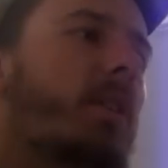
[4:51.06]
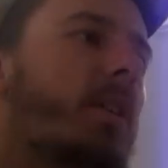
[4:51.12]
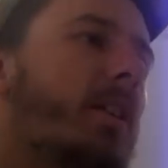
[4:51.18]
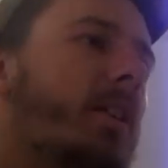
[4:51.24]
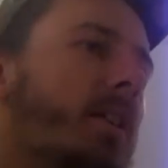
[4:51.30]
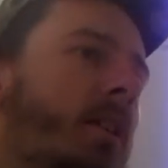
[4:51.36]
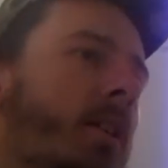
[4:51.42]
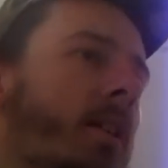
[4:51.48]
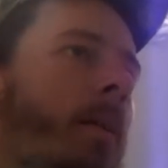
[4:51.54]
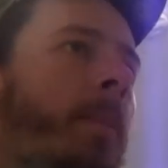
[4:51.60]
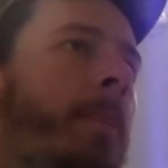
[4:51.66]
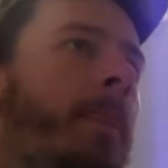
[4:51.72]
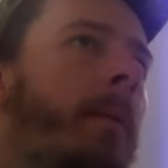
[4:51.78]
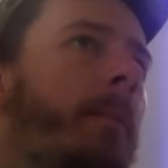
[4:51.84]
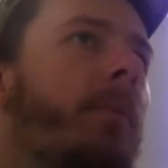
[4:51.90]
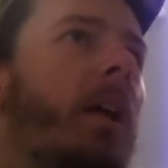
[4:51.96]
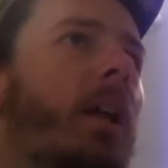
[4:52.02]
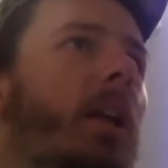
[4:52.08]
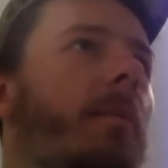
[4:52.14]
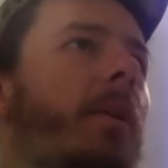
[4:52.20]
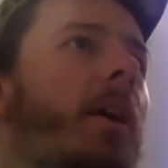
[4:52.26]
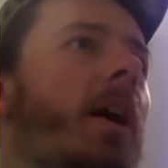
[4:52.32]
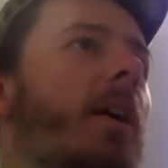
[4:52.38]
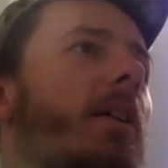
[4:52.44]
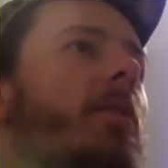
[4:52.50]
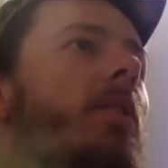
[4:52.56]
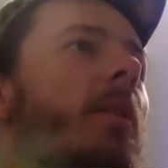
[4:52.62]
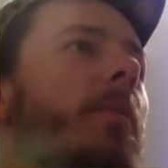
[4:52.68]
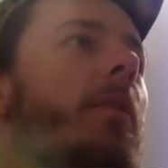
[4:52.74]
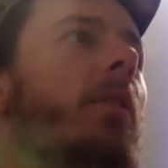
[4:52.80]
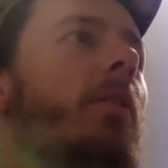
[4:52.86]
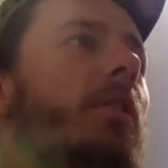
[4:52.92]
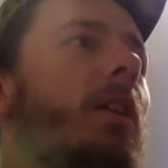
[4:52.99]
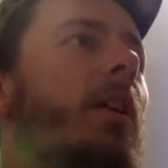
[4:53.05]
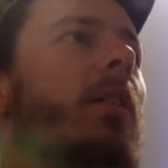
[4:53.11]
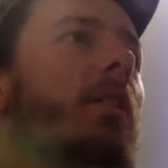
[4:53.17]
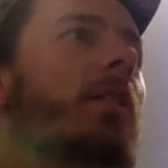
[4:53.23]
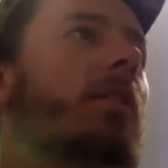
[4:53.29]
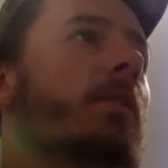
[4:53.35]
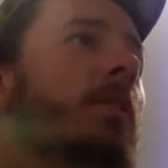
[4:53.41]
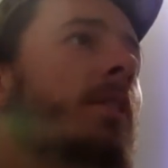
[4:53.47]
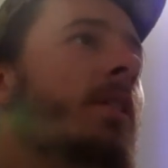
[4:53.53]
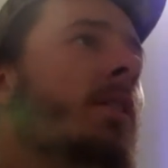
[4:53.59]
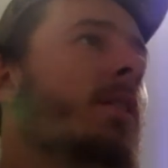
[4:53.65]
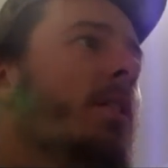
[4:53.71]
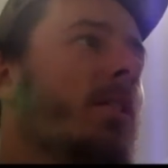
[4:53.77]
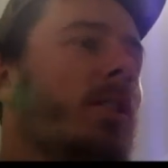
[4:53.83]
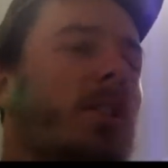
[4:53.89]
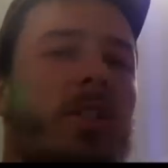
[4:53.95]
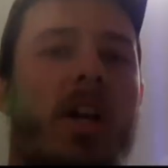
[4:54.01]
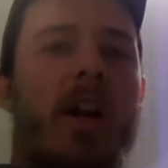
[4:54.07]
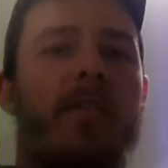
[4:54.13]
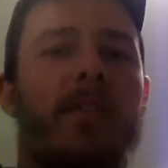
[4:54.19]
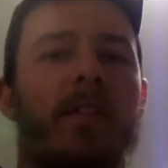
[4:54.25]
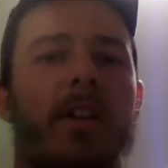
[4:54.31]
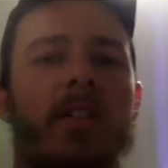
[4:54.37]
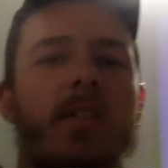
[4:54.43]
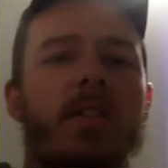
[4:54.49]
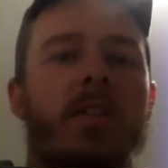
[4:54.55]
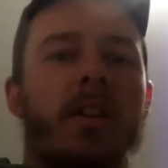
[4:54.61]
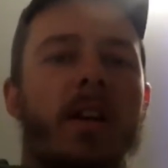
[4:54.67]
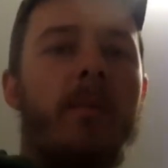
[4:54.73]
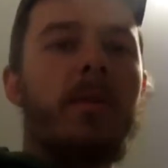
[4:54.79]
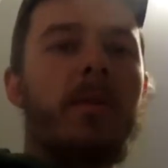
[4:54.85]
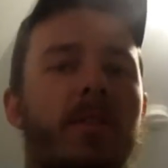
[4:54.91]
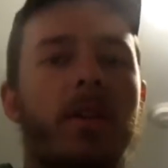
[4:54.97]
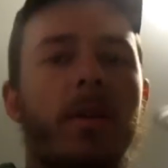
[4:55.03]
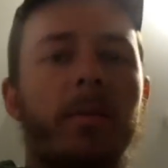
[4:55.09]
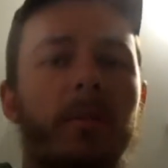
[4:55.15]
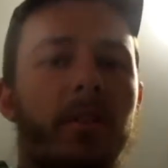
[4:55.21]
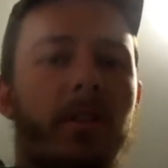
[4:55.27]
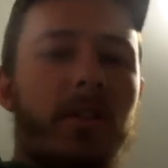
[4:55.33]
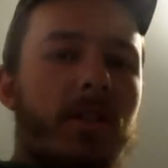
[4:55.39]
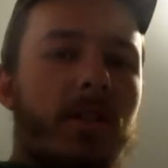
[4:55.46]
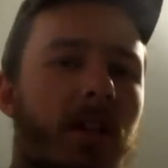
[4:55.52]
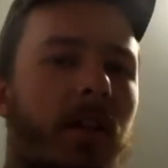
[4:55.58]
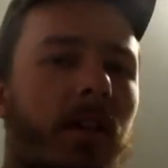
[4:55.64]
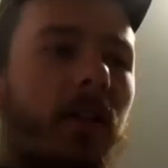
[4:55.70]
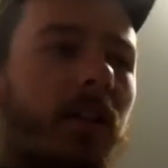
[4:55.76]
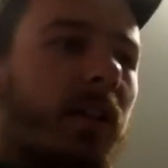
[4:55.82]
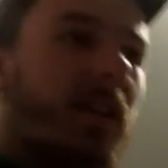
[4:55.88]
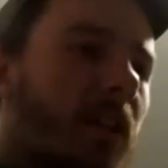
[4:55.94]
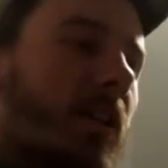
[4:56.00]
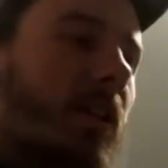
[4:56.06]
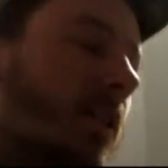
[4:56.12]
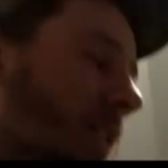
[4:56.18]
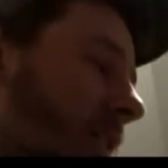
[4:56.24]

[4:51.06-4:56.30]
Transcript: uh, line the boxes up, and I'll take a shot for Instagram or something, or I'll stick it in here.